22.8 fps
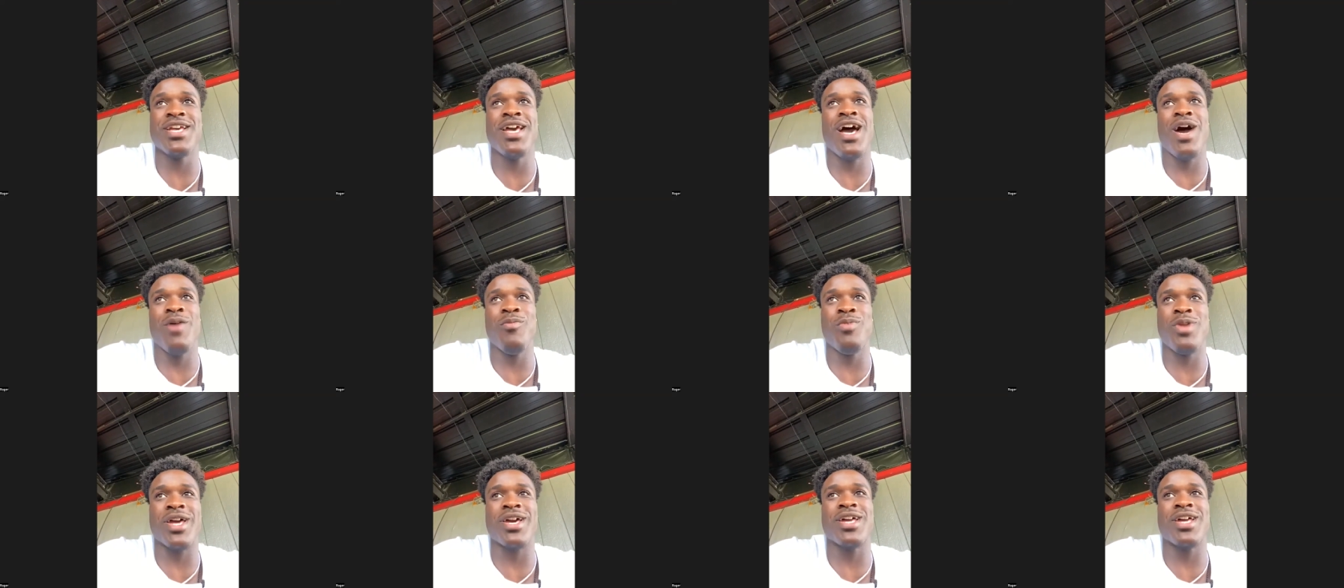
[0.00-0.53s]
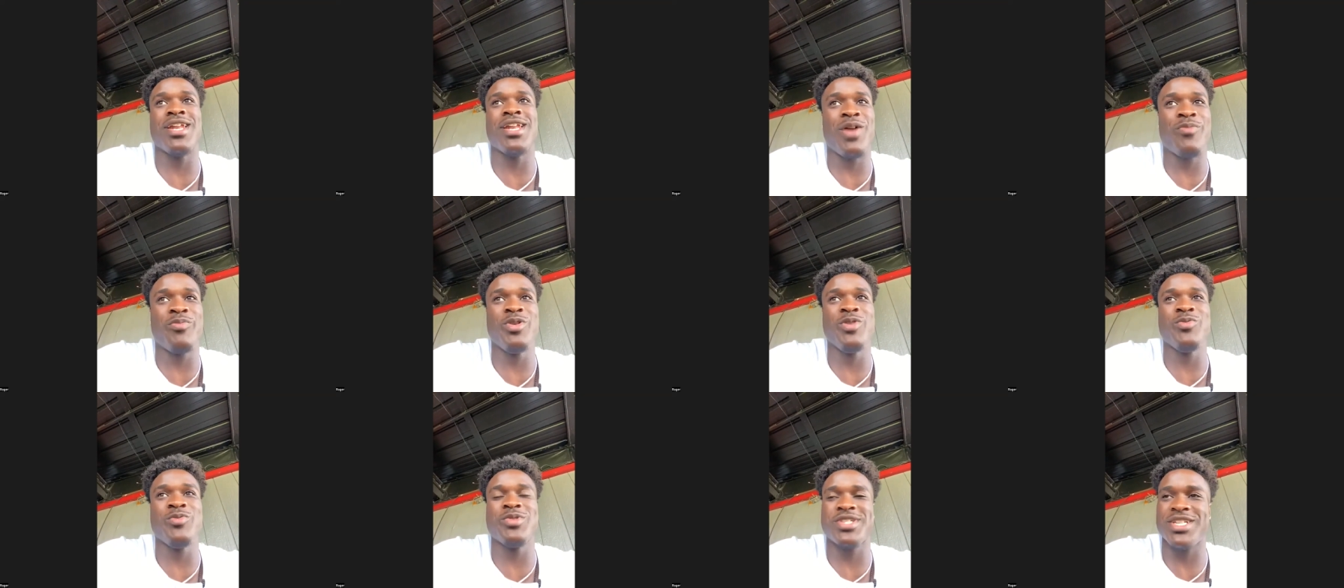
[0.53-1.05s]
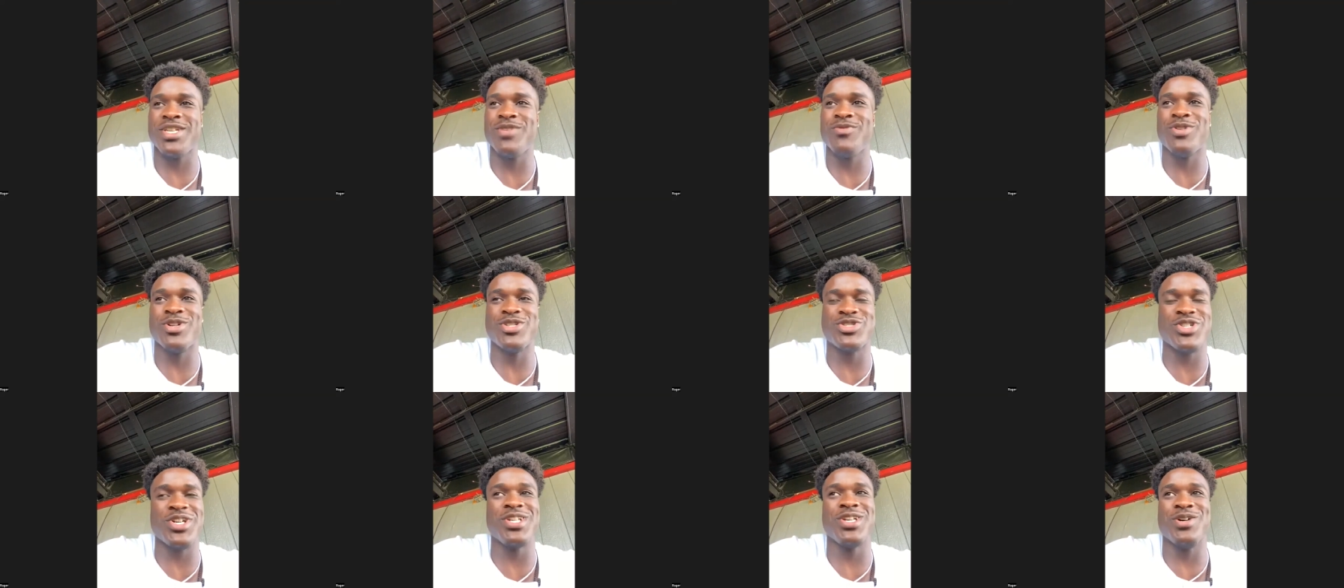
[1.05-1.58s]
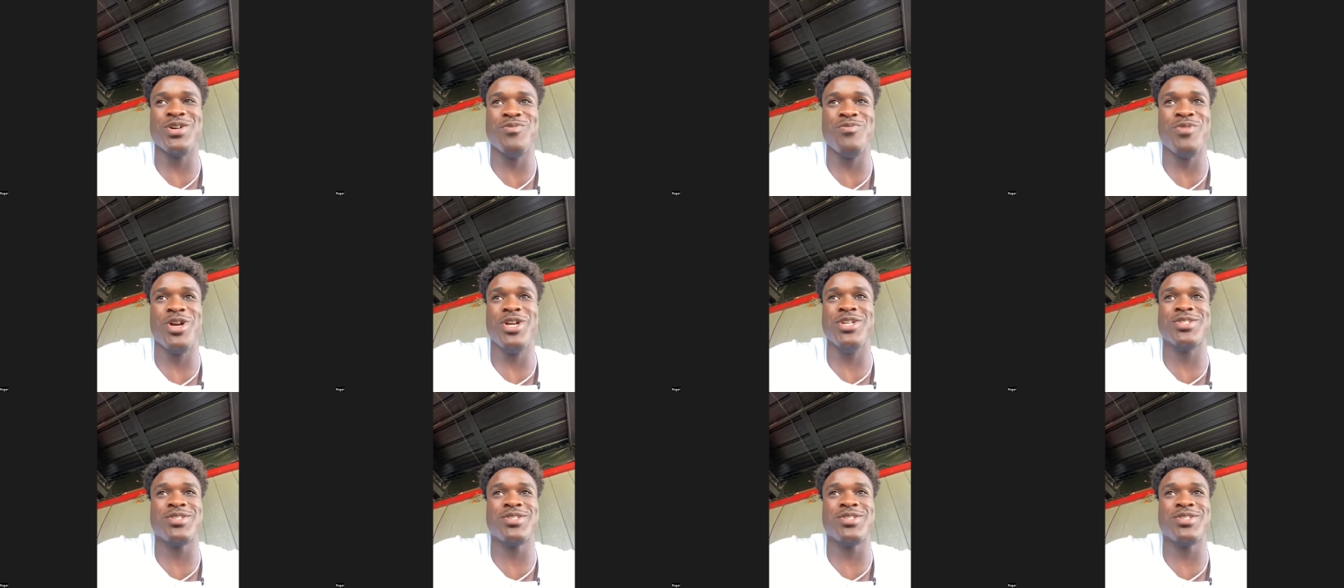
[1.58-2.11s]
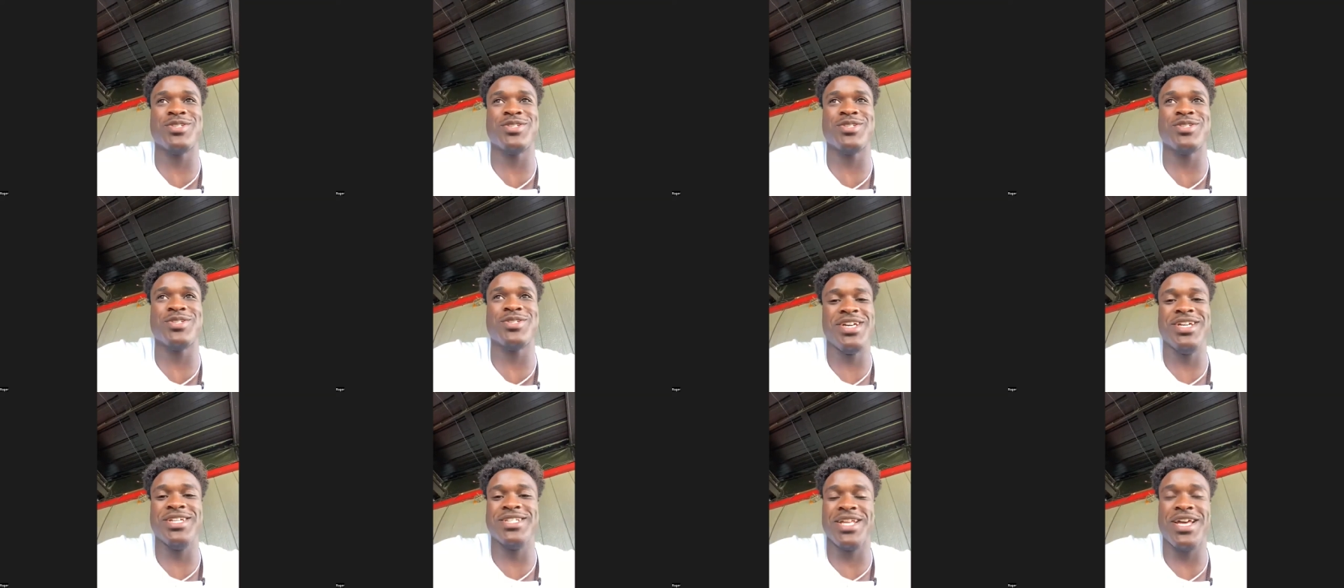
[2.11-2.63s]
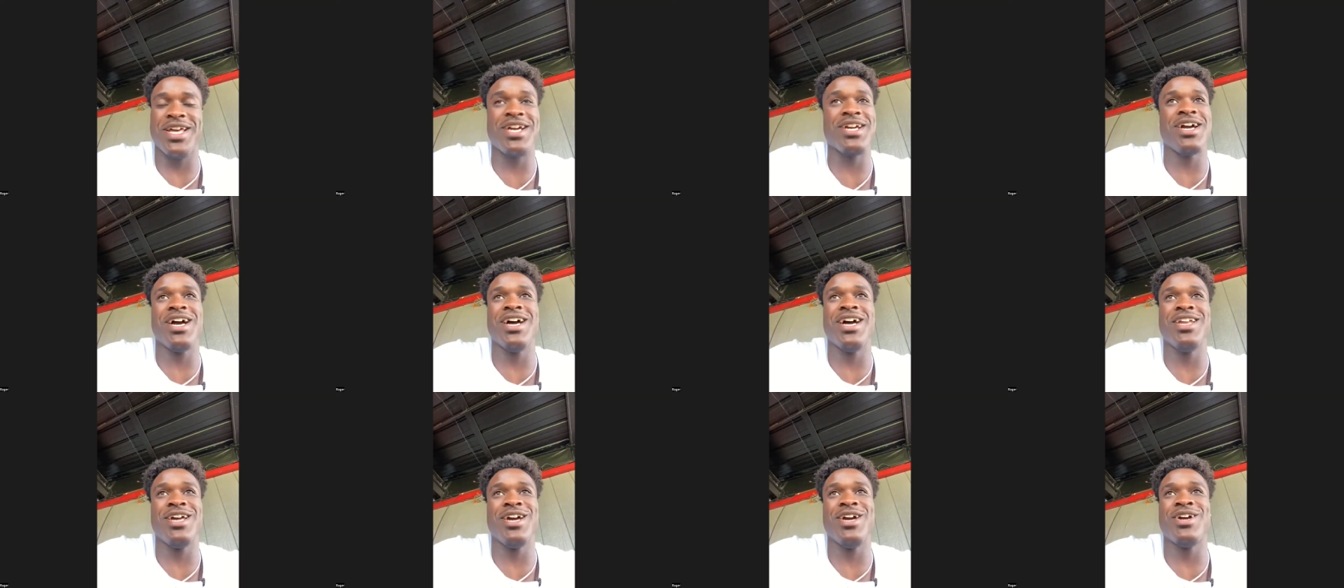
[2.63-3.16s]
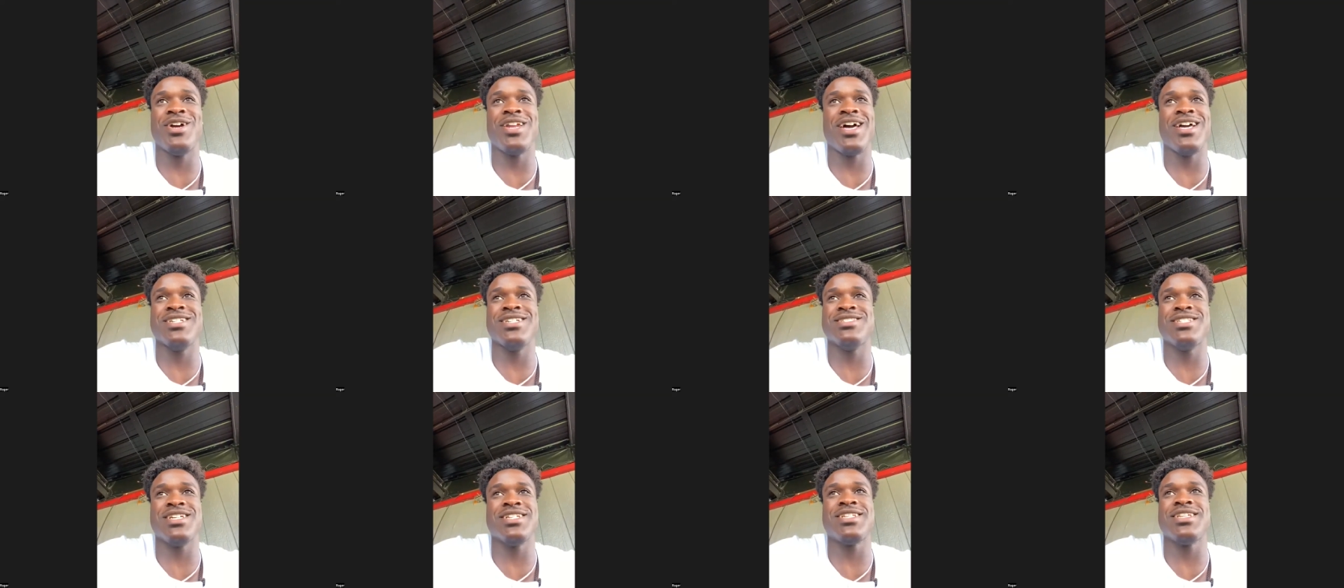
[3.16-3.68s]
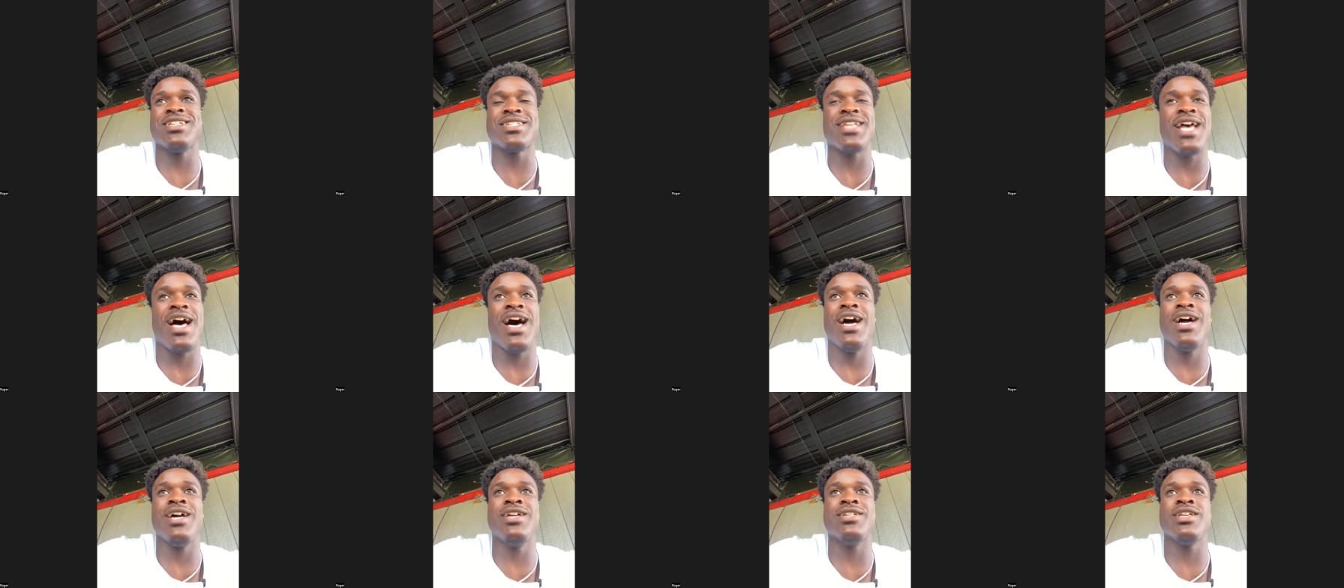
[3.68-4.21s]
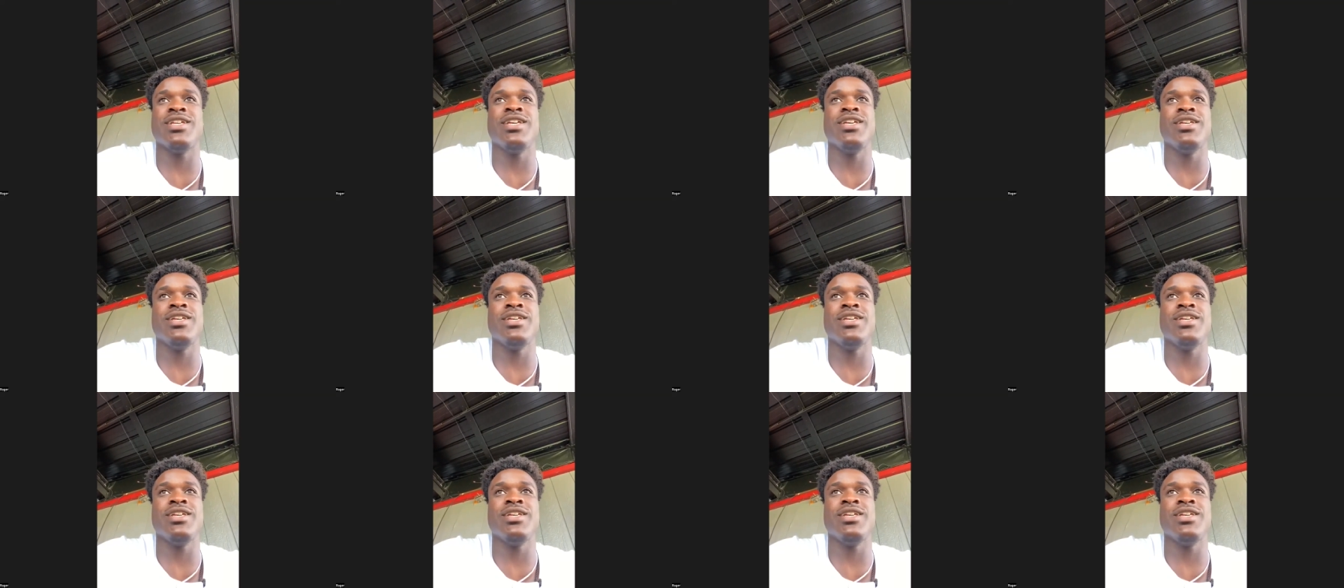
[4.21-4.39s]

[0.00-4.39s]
I would be like, a lot of people sleep on Treylon Burks because that guy there, like just his size,